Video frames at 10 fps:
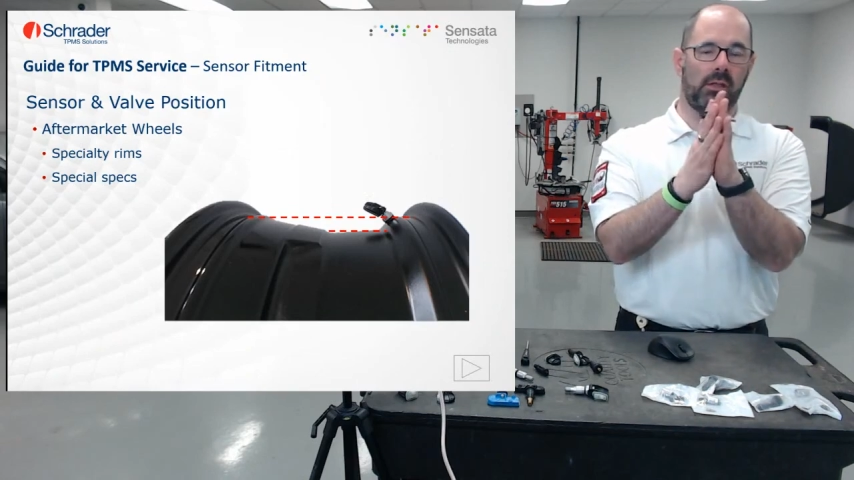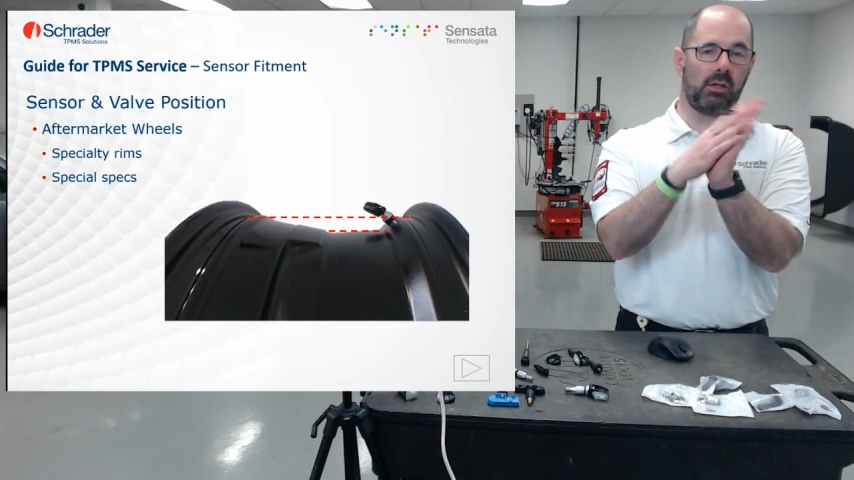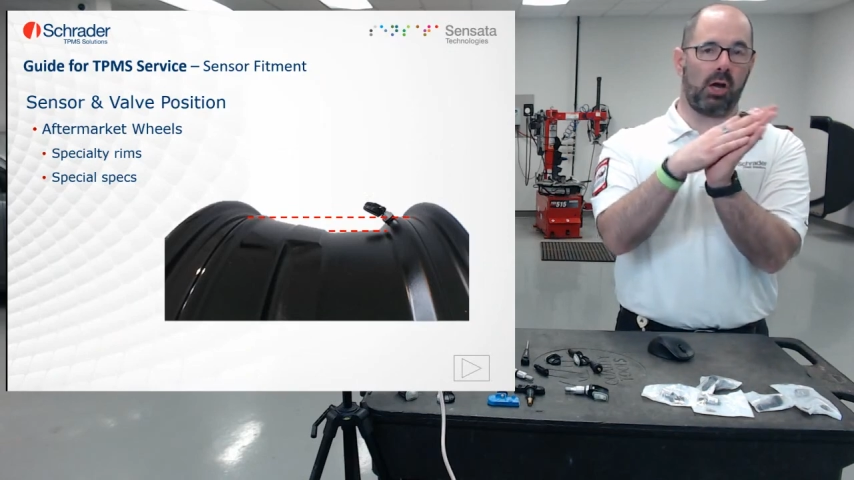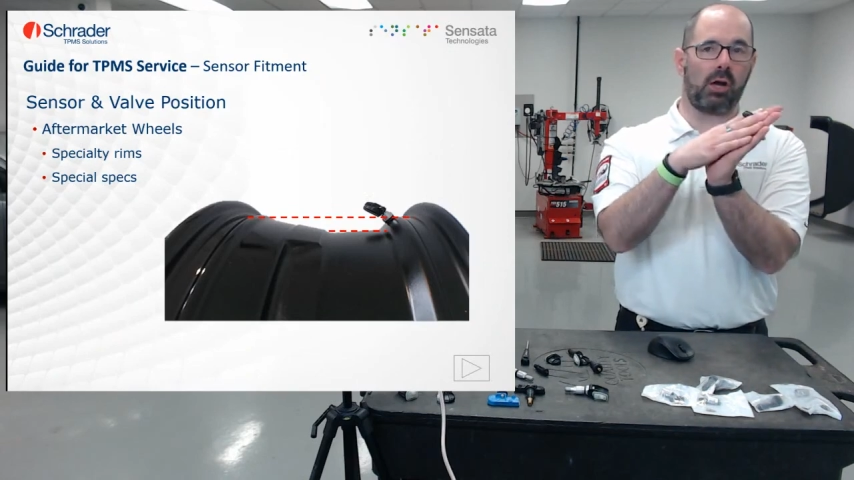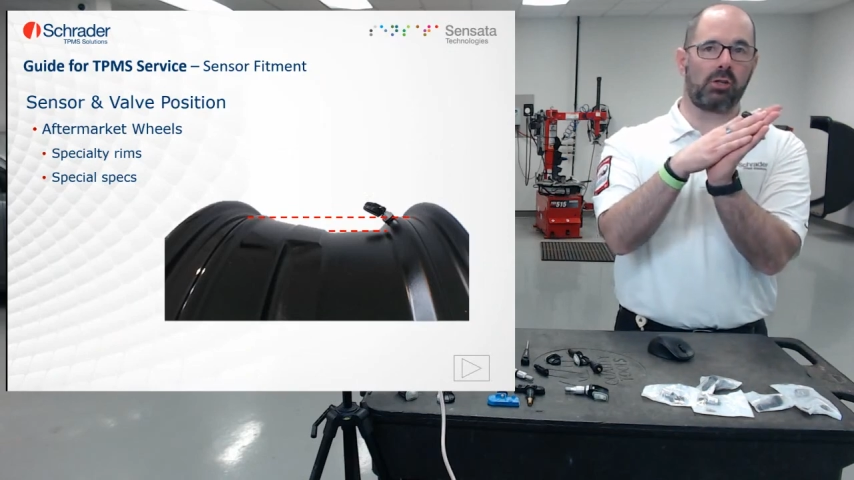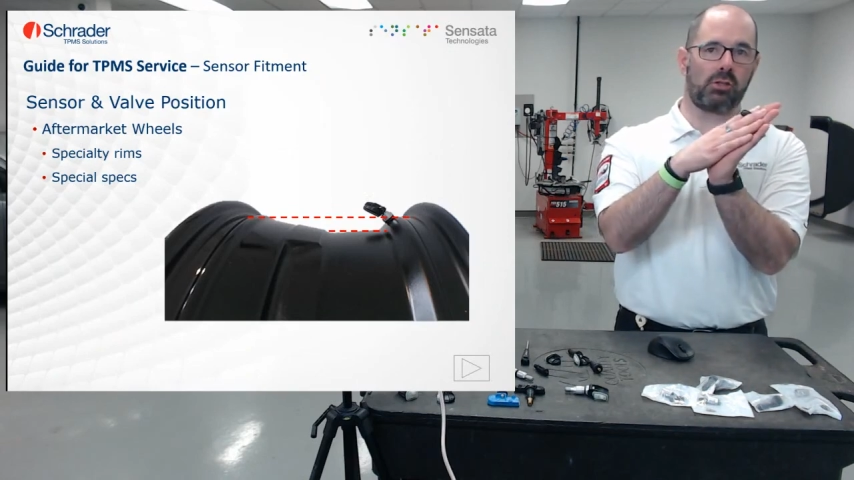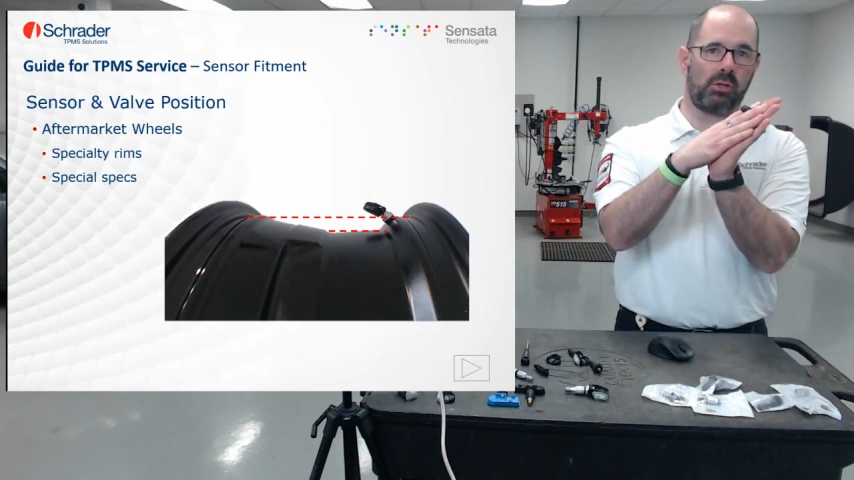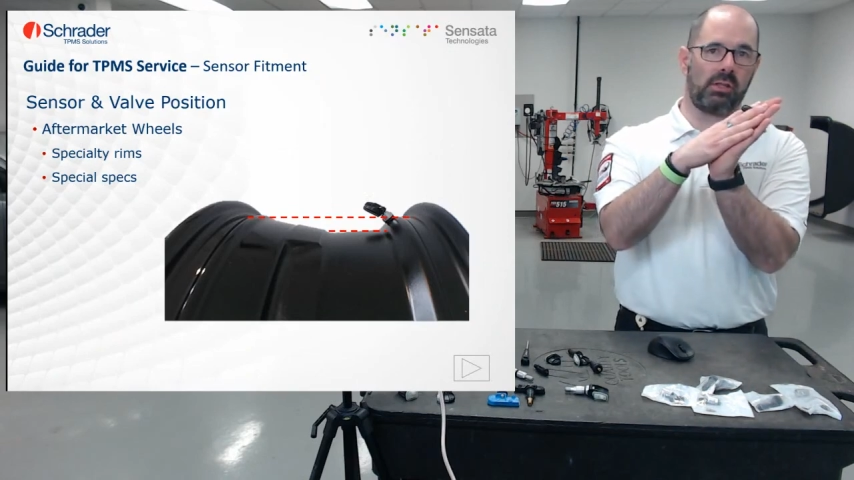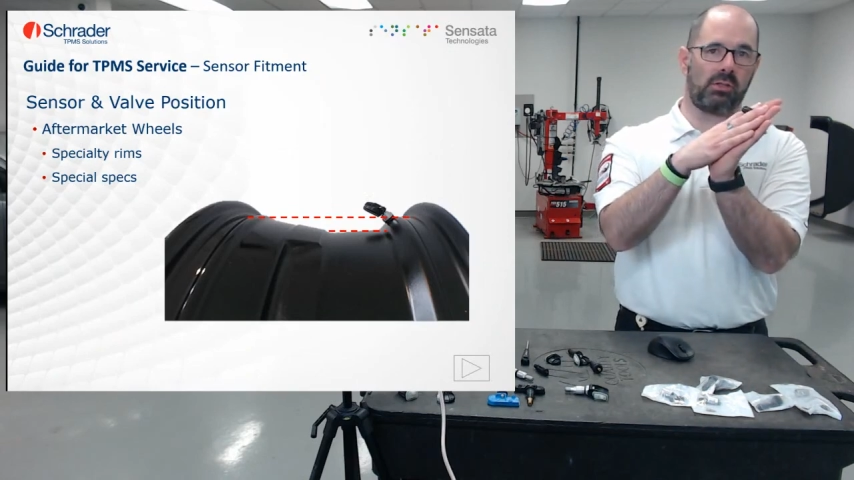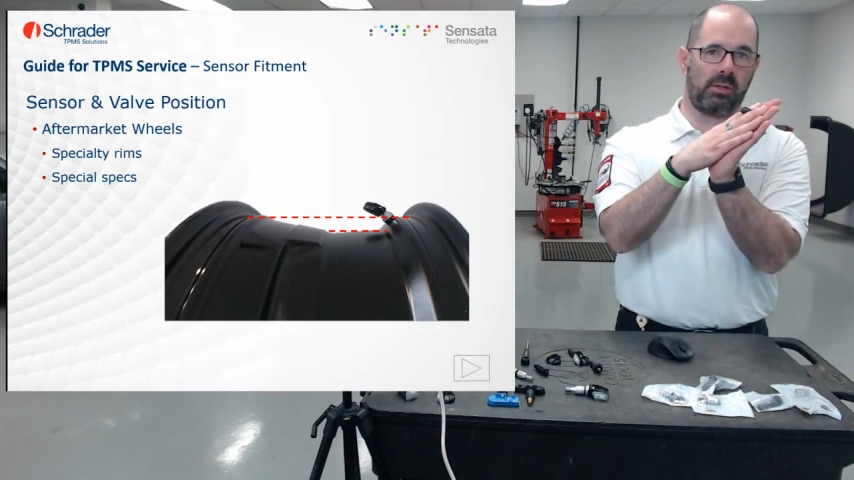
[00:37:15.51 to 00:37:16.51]
larger
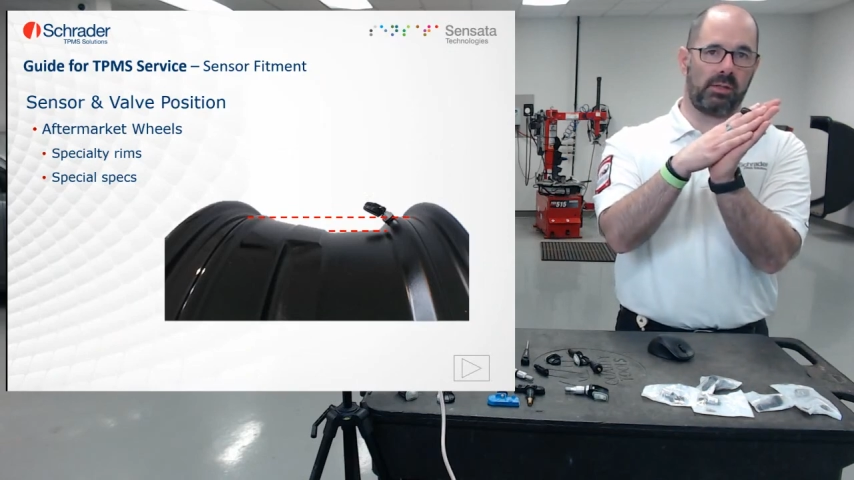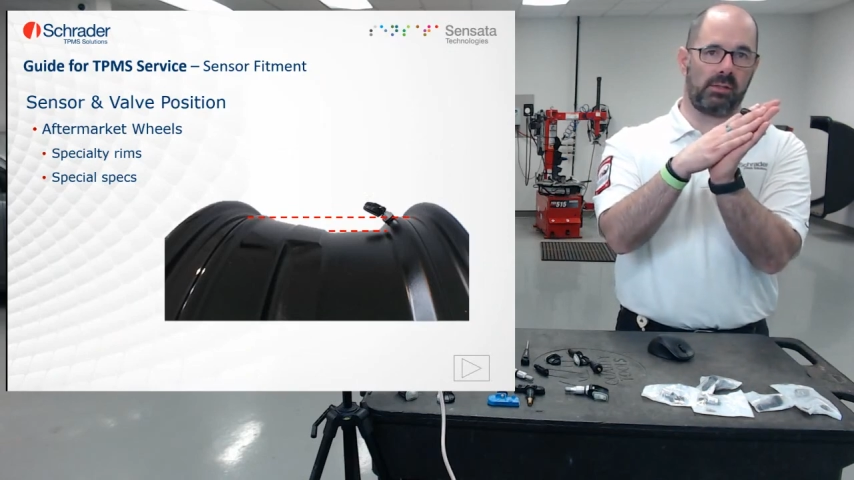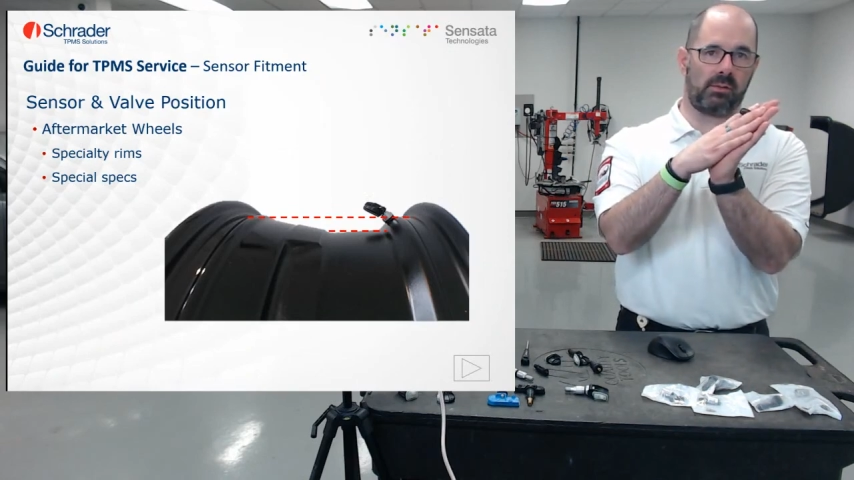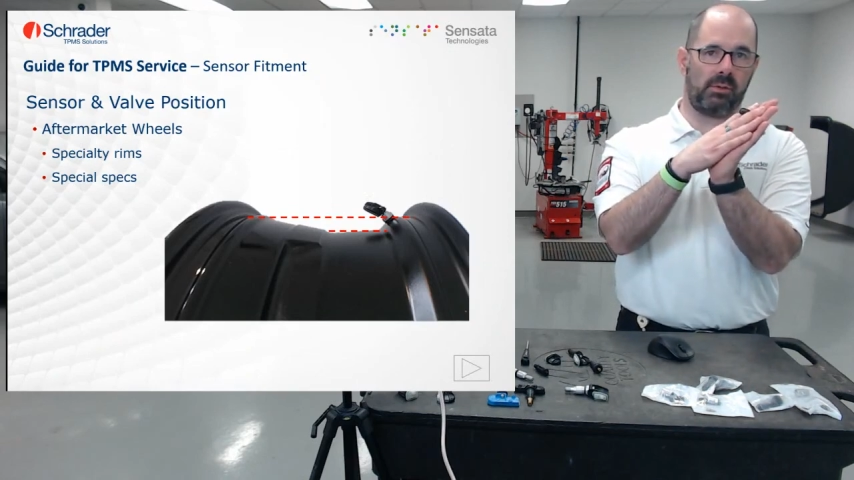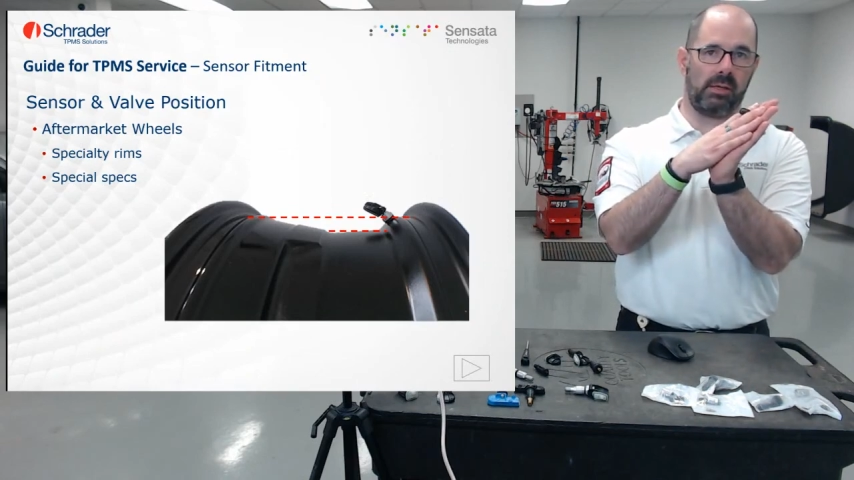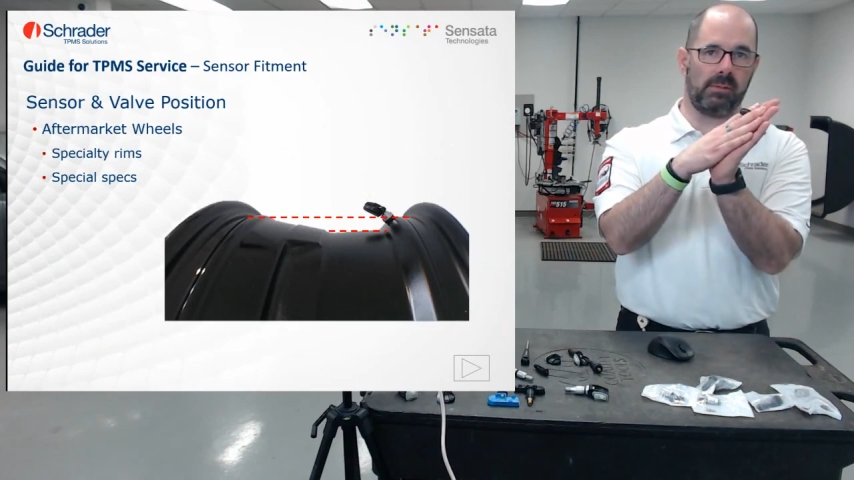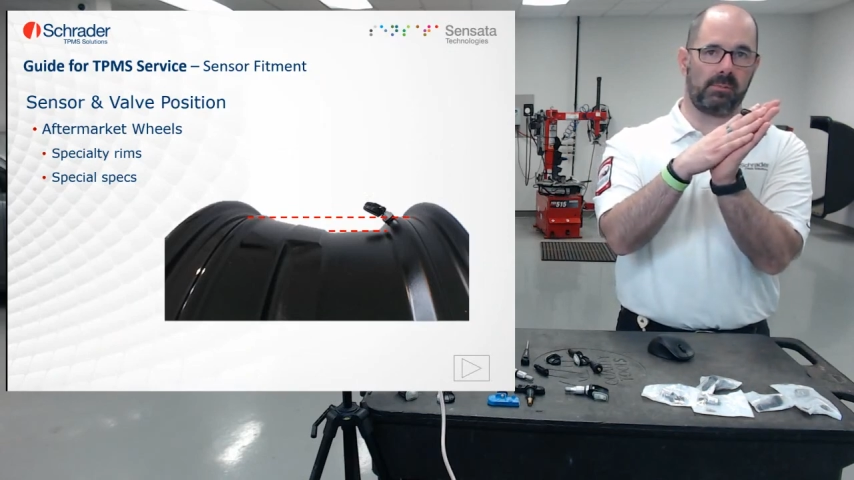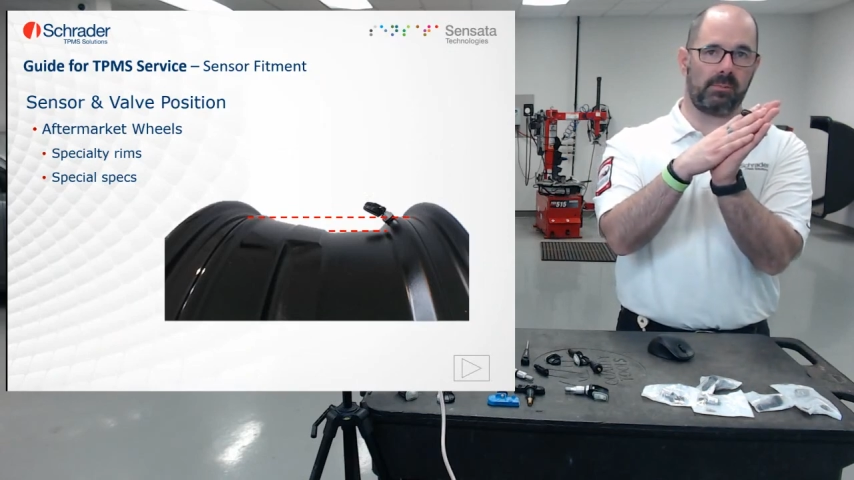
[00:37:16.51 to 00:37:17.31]
than 20 degrees.